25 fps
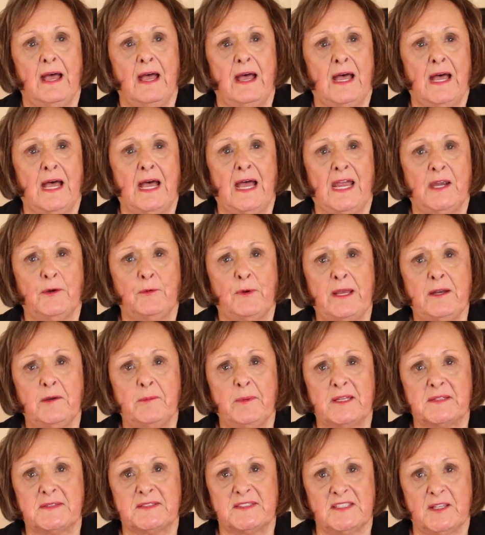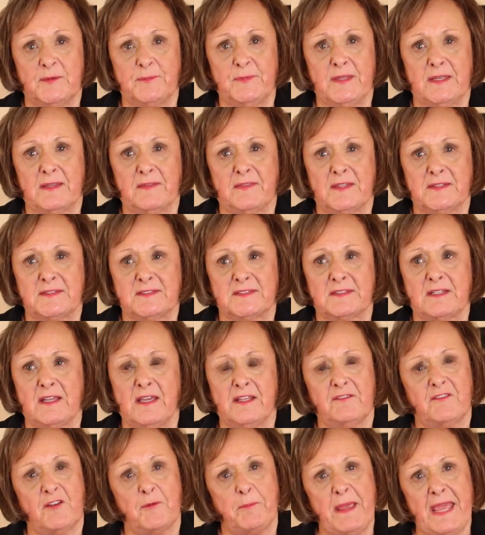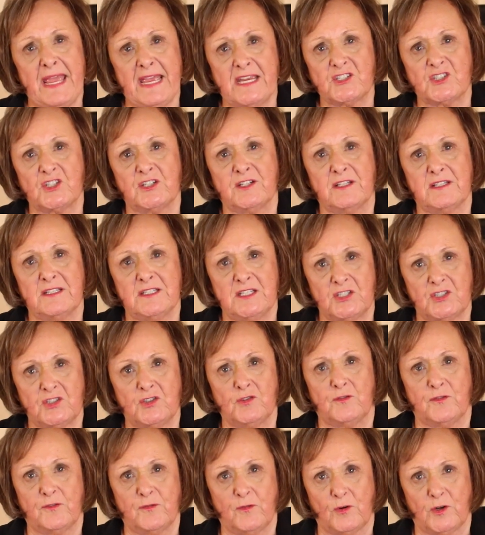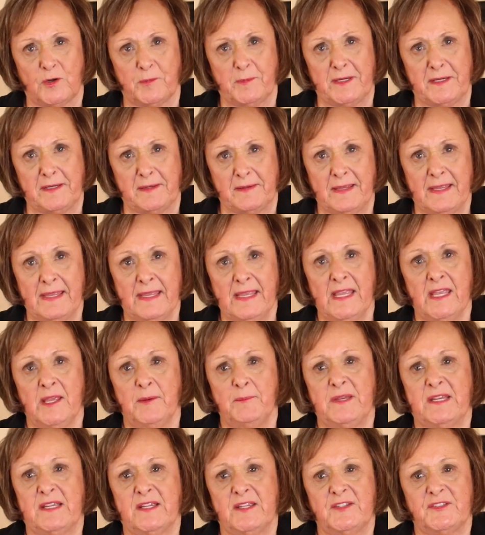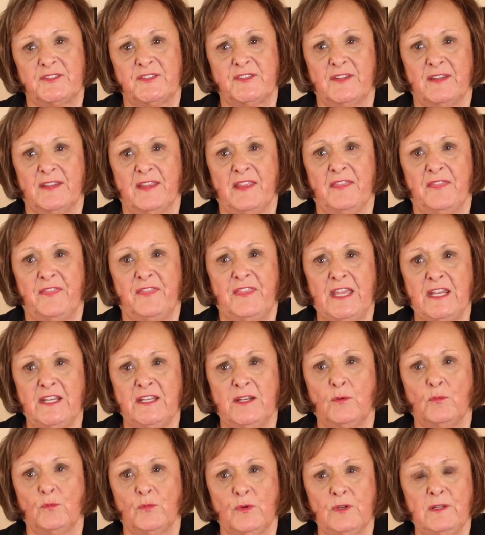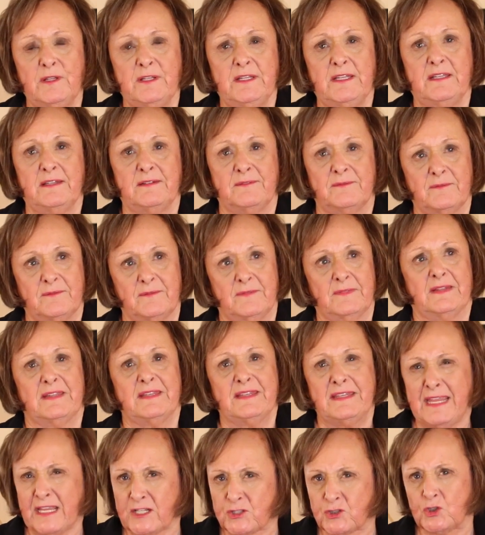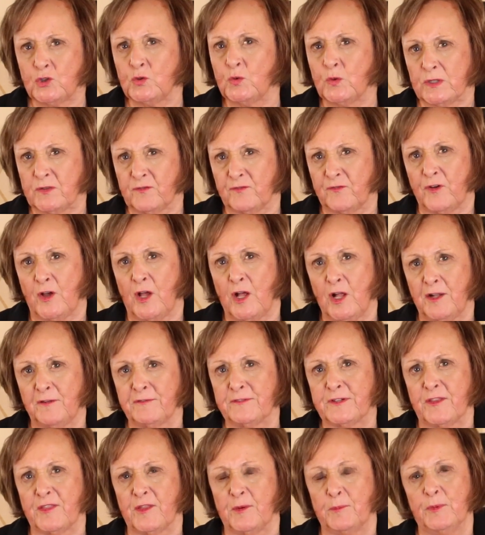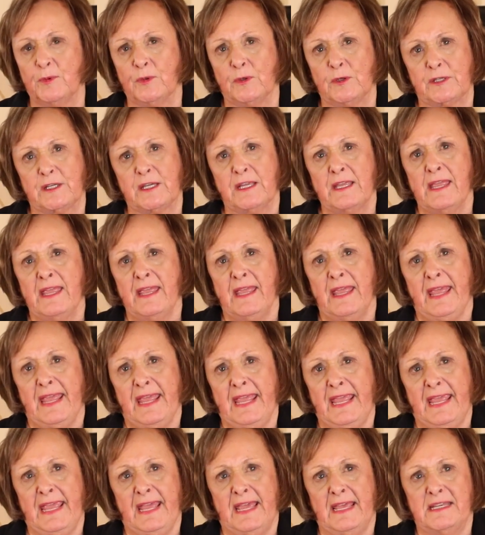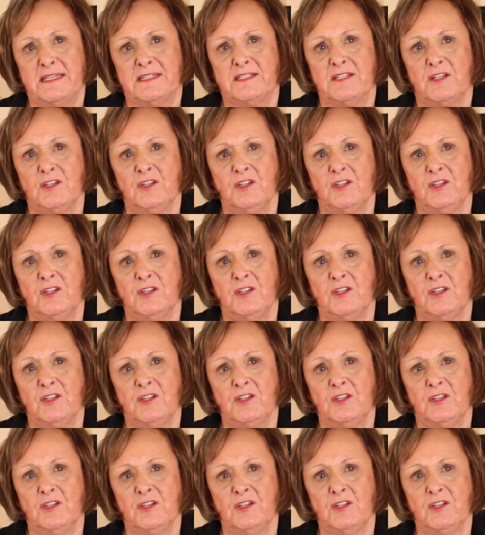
I write about something that's kind of a passionate issue for me, because then it really gets you involved in the book, and